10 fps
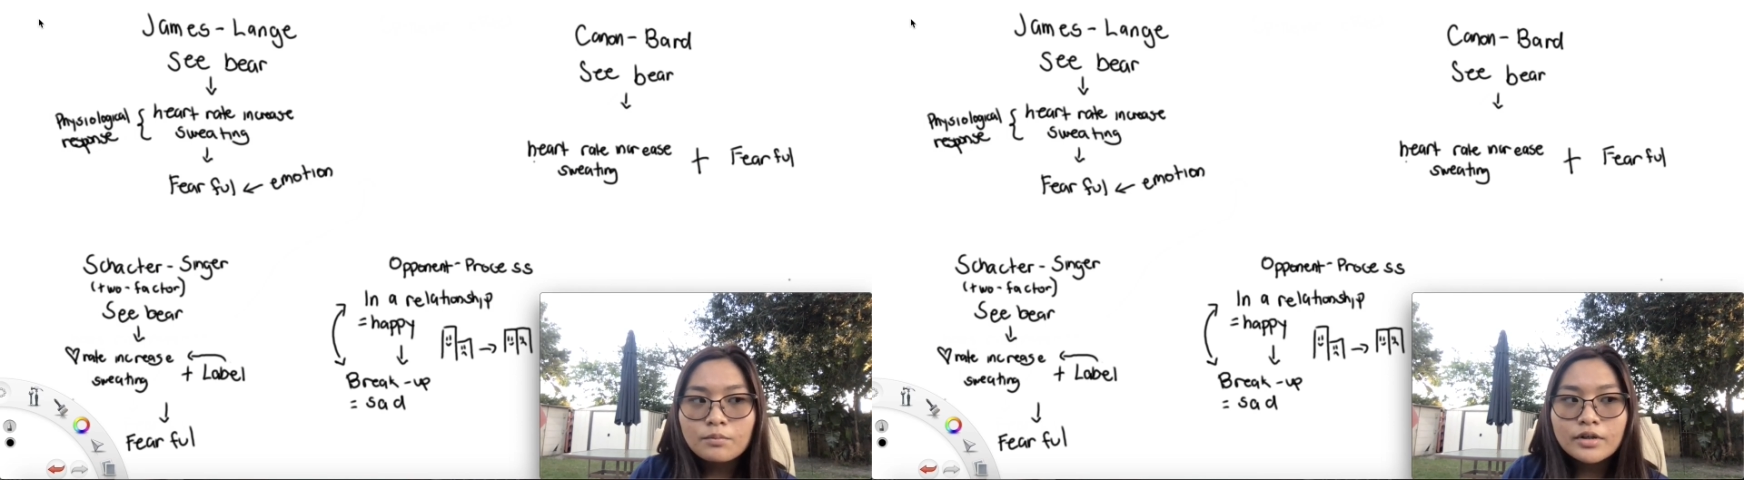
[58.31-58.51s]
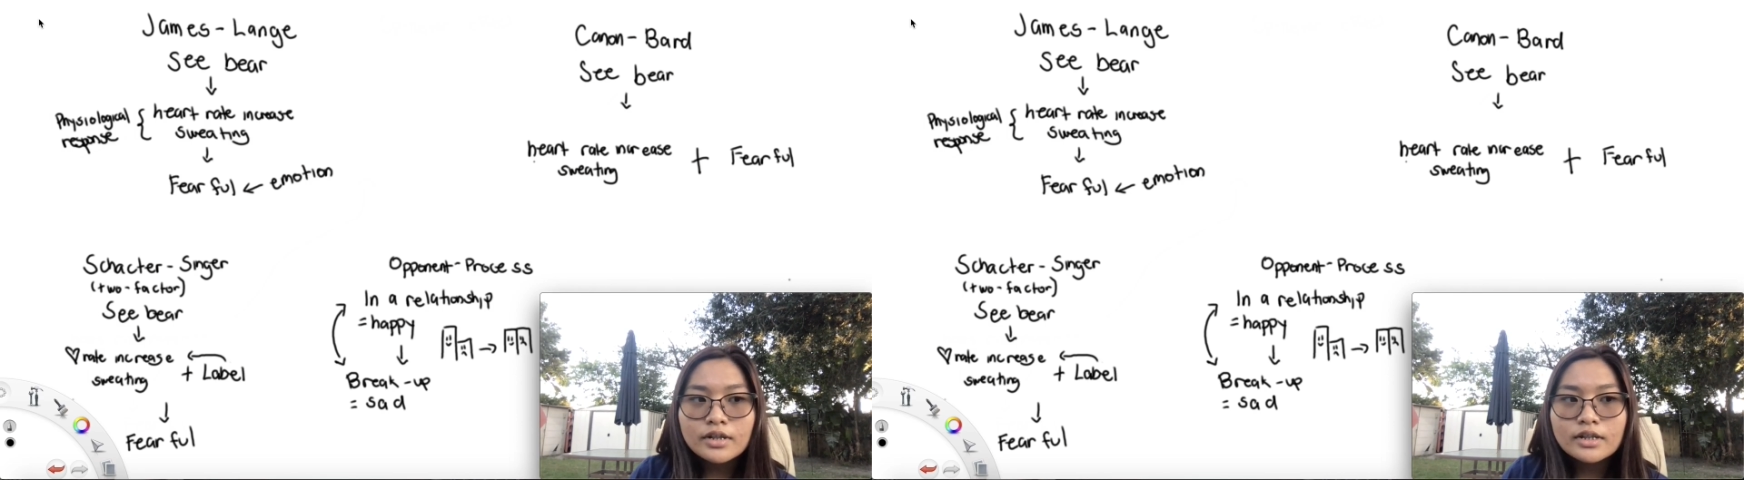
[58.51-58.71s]

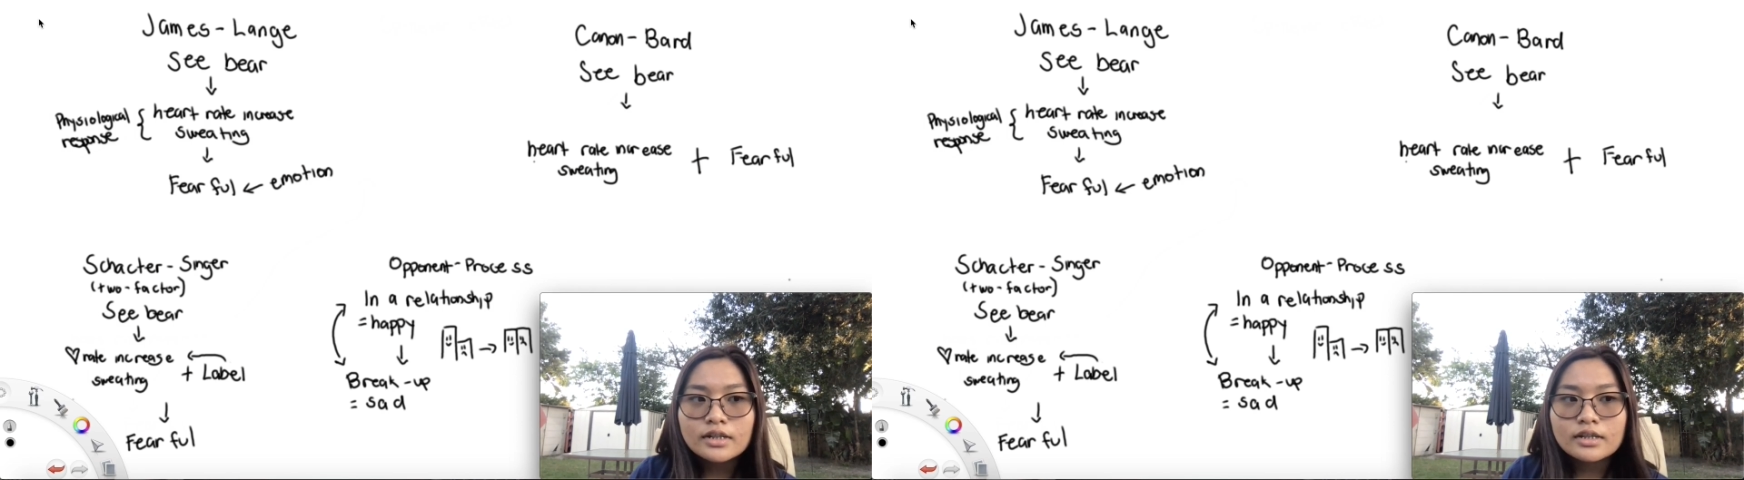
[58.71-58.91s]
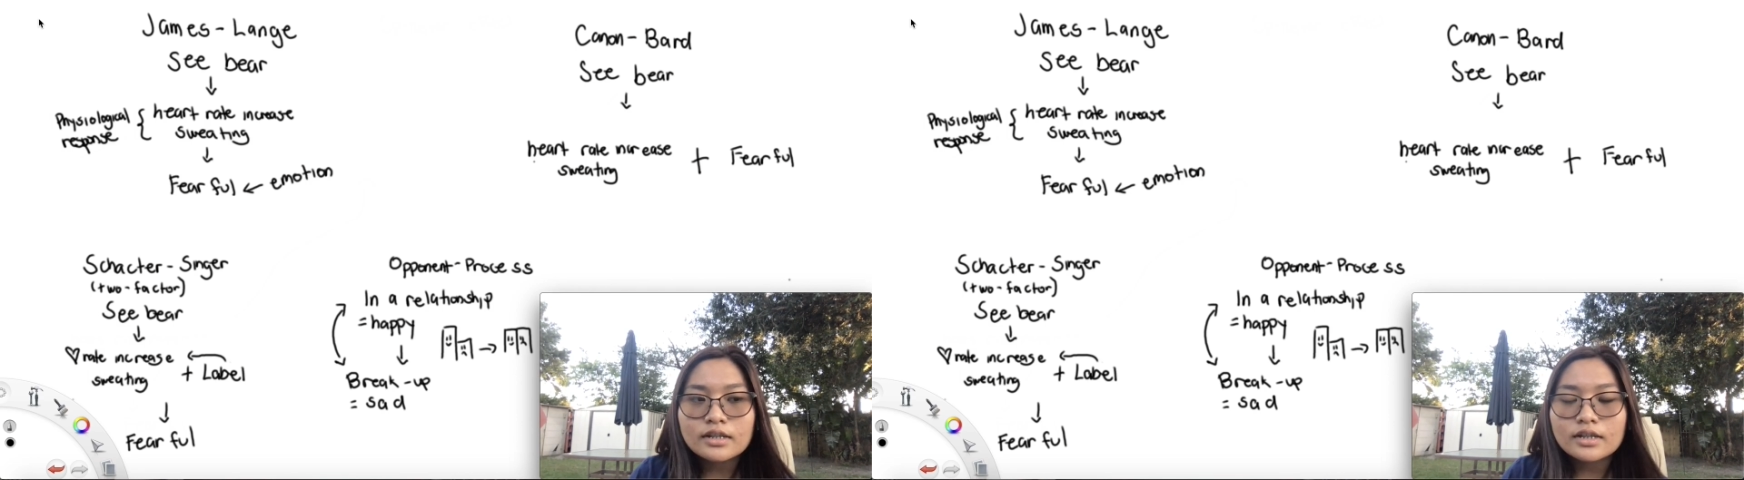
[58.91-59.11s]

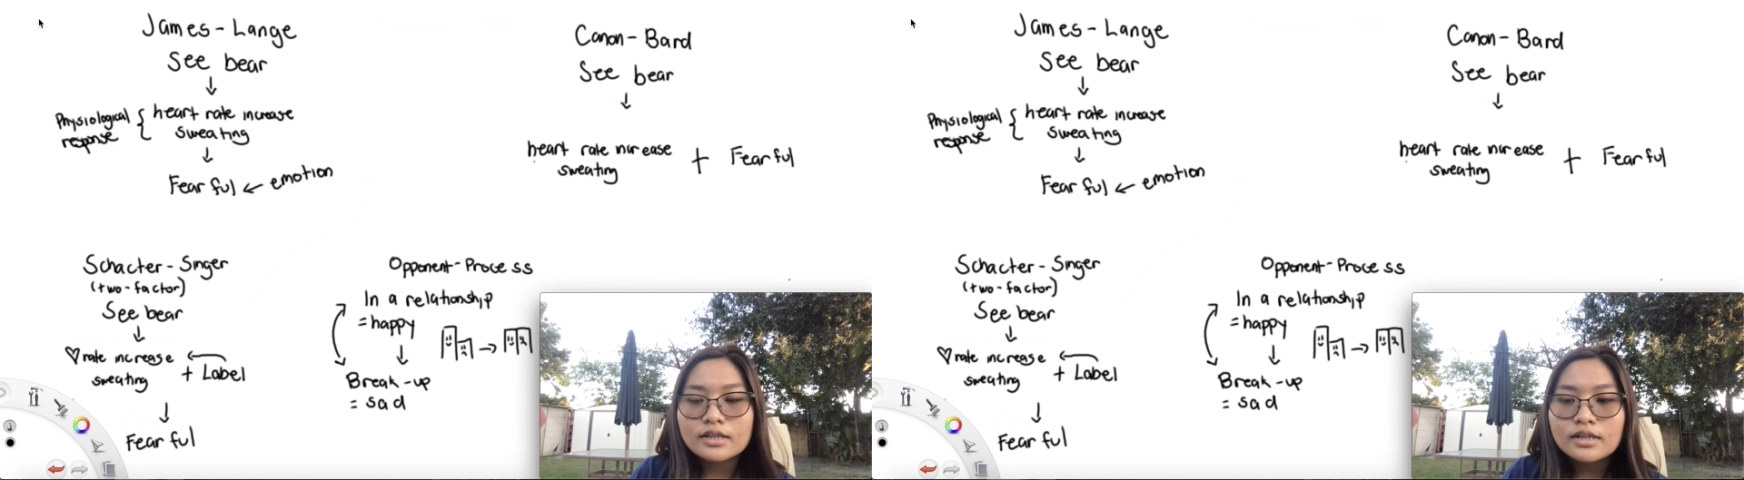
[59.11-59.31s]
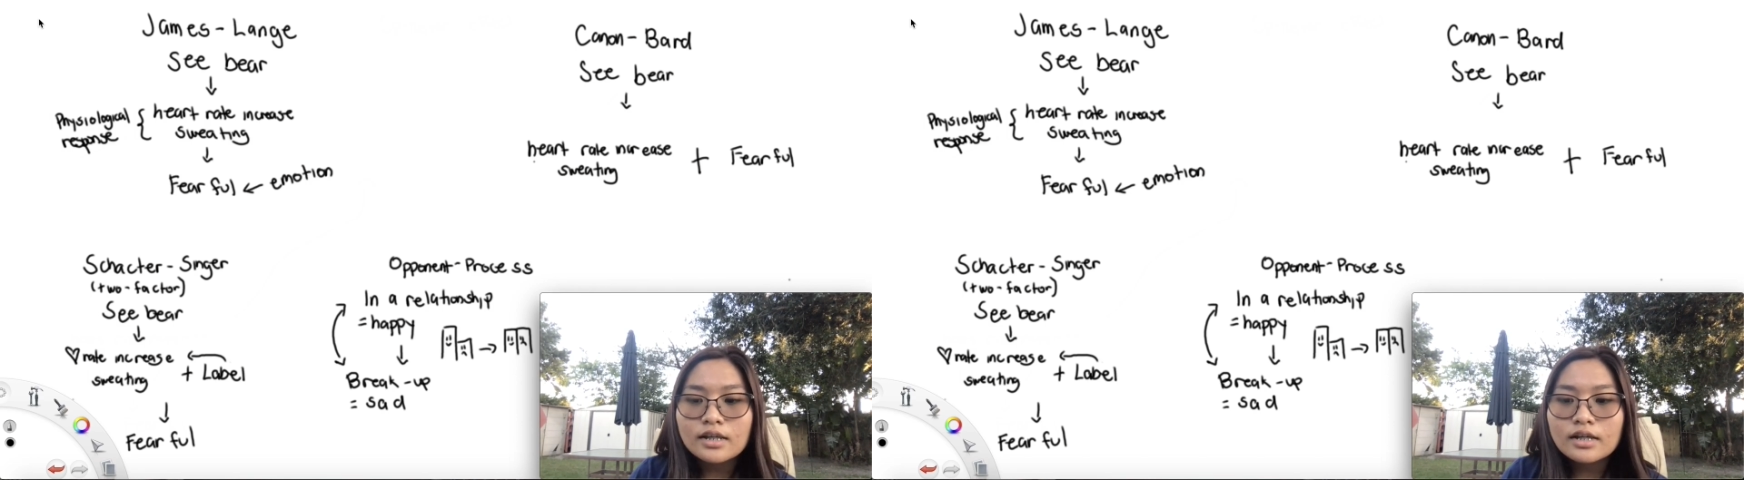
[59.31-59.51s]
because they
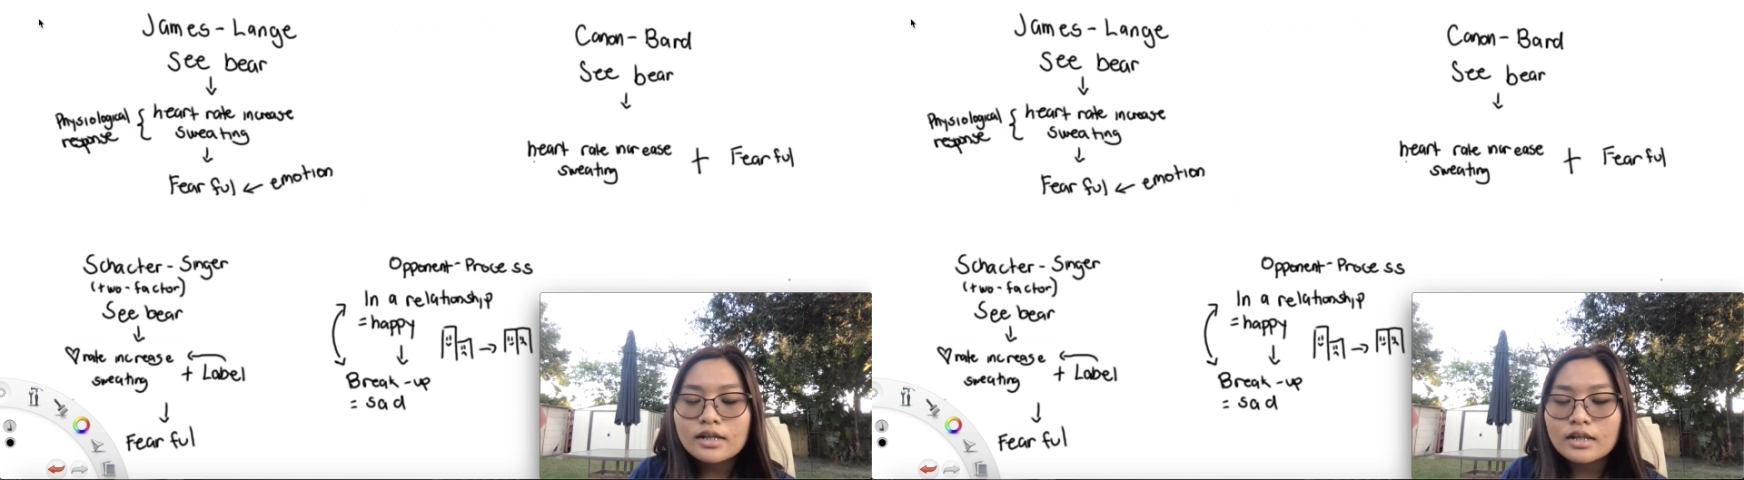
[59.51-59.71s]
say